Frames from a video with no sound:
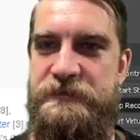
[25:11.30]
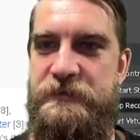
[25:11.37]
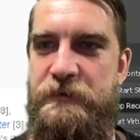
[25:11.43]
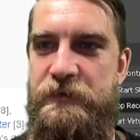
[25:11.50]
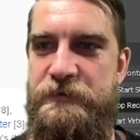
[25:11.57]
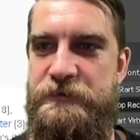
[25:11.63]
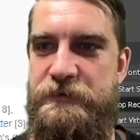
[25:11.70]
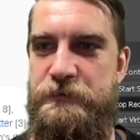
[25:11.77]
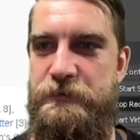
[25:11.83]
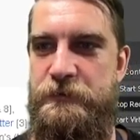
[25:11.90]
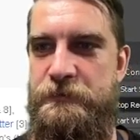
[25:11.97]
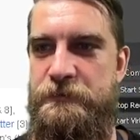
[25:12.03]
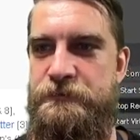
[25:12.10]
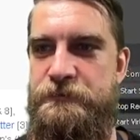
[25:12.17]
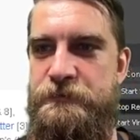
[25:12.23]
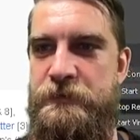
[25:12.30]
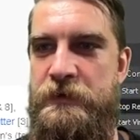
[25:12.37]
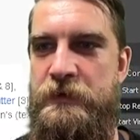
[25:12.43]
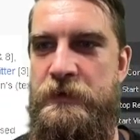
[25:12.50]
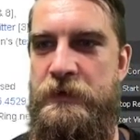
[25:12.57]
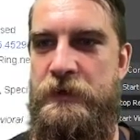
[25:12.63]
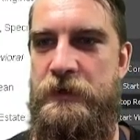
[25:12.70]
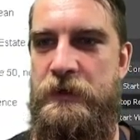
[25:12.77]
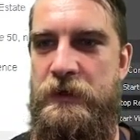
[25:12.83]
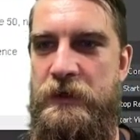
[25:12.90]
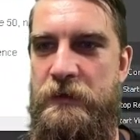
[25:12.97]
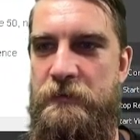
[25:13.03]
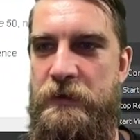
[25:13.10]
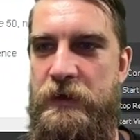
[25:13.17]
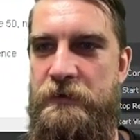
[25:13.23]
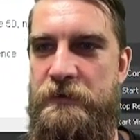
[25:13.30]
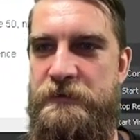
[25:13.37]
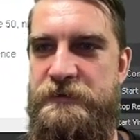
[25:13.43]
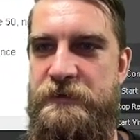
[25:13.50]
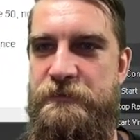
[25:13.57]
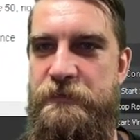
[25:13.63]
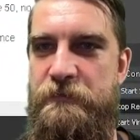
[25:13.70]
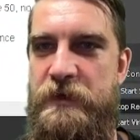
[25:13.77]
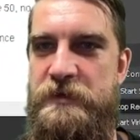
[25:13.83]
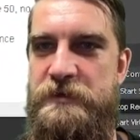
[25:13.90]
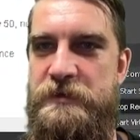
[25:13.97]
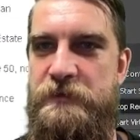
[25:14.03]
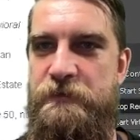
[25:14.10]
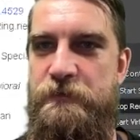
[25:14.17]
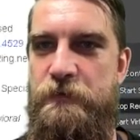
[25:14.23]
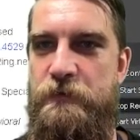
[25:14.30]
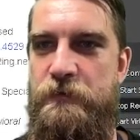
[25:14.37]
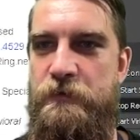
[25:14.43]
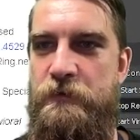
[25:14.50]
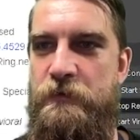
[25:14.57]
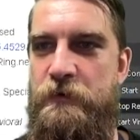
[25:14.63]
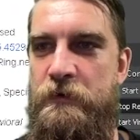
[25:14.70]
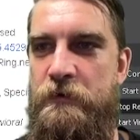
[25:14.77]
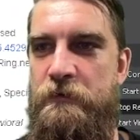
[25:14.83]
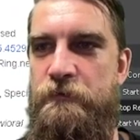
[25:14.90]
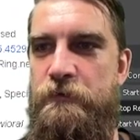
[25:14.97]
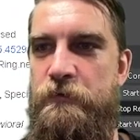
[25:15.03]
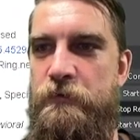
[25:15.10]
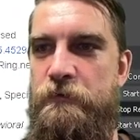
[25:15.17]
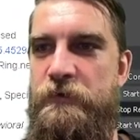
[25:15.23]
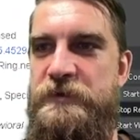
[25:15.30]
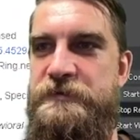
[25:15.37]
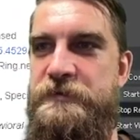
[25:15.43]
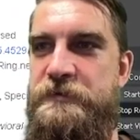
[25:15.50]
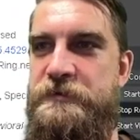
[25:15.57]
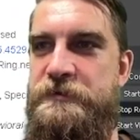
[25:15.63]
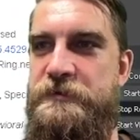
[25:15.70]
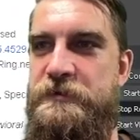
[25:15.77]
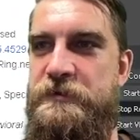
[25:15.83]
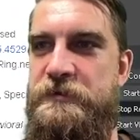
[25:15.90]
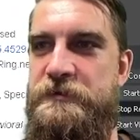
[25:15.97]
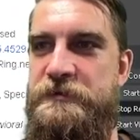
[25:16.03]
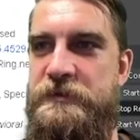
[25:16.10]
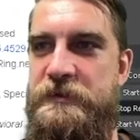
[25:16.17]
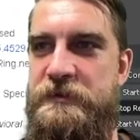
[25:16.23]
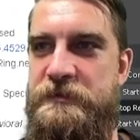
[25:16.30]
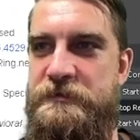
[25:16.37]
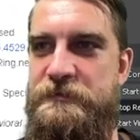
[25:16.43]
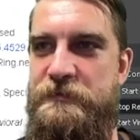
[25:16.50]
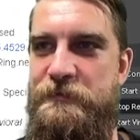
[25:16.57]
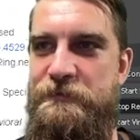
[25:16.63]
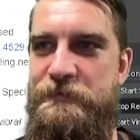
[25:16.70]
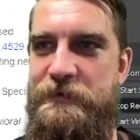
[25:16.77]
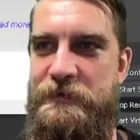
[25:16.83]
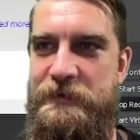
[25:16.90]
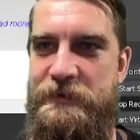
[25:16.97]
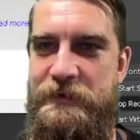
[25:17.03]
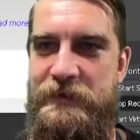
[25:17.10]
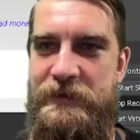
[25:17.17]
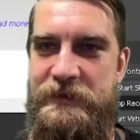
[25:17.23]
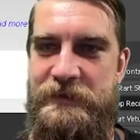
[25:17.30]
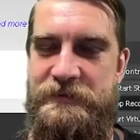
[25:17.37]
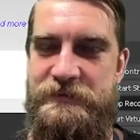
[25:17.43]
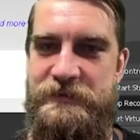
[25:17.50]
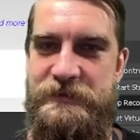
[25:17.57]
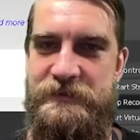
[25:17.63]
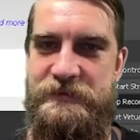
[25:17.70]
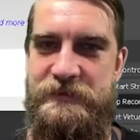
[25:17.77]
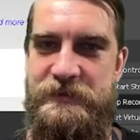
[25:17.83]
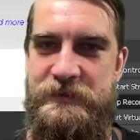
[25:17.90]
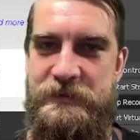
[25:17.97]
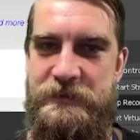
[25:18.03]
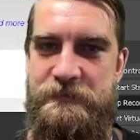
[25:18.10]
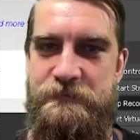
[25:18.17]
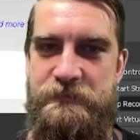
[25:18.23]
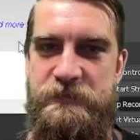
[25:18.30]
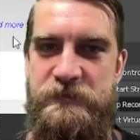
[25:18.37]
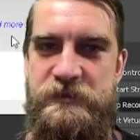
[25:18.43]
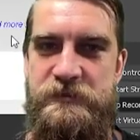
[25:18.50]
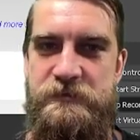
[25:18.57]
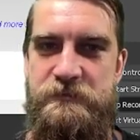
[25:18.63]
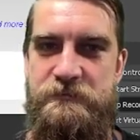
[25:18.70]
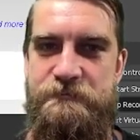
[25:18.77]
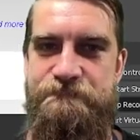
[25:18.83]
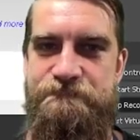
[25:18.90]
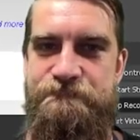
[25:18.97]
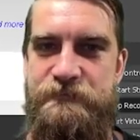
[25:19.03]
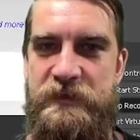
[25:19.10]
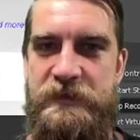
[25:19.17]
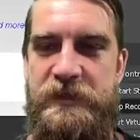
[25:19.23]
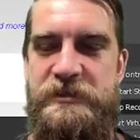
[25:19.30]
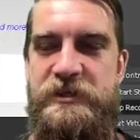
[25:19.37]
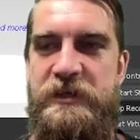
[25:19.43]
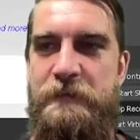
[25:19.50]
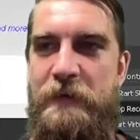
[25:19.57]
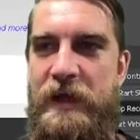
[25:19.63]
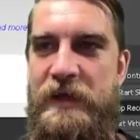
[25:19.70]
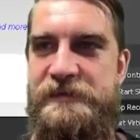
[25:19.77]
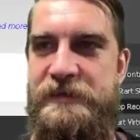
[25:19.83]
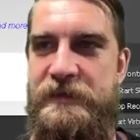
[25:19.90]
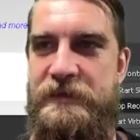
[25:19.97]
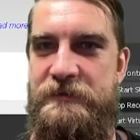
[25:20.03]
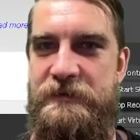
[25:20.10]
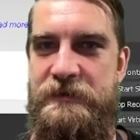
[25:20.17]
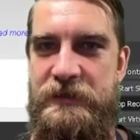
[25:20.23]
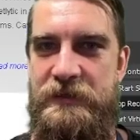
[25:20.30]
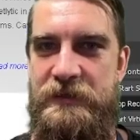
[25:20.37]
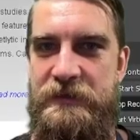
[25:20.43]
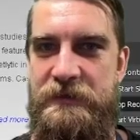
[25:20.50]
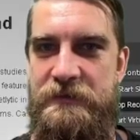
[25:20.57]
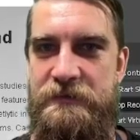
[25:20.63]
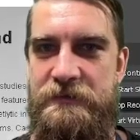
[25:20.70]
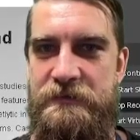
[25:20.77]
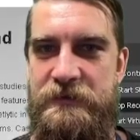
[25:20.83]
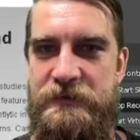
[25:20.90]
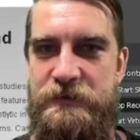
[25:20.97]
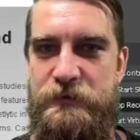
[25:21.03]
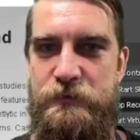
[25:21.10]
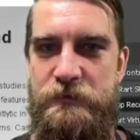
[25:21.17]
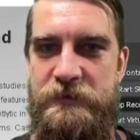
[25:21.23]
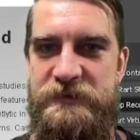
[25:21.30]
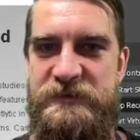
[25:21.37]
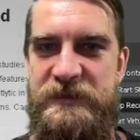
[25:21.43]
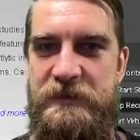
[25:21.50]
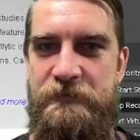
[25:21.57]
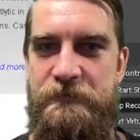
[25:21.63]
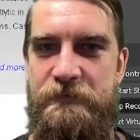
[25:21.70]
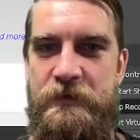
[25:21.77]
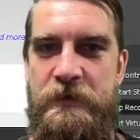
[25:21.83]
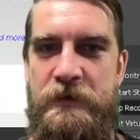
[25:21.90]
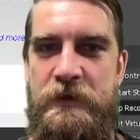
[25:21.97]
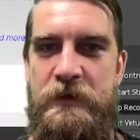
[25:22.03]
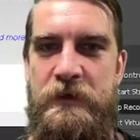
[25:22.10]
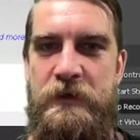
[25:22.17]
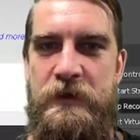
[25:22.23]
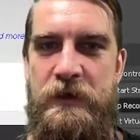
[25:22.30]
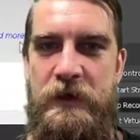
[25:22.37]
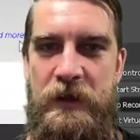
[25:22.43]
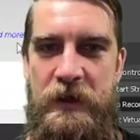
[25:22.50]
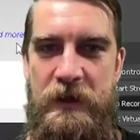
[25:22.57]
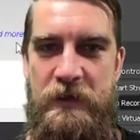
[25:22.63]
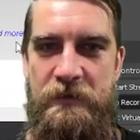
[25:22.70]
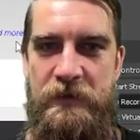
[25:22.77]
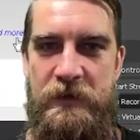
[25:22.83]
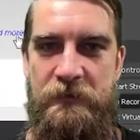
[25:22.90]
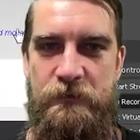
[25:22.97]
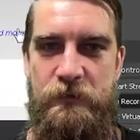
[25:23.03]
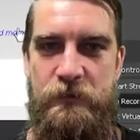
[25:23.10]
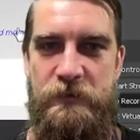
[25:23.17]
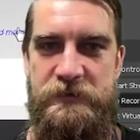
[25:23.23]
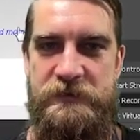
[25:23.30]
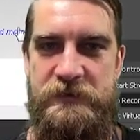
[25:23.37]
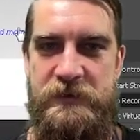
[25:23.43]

some other tool. And there's information for researchers and sort of, I guess, just the legitimizing the tool itself. And then, of course,